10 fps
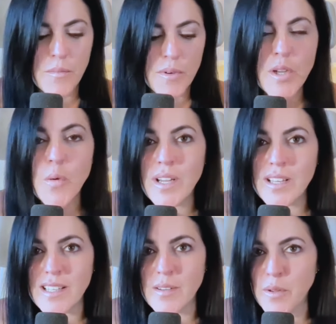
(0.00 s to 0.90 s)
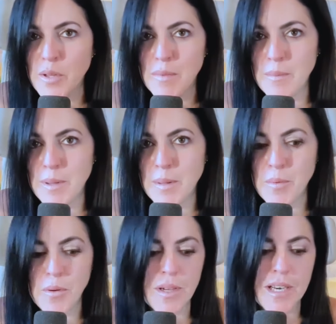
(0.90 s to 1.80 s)
pretty quickly when you meet
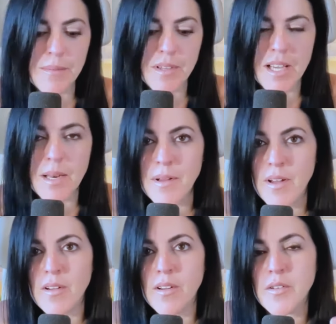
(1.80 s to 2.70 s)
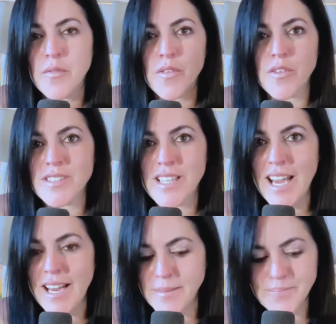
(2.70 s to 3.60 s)
people, and I'm talking about on the first
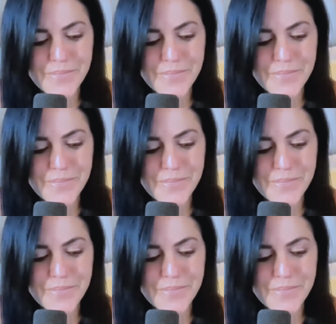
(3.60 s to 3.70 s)
date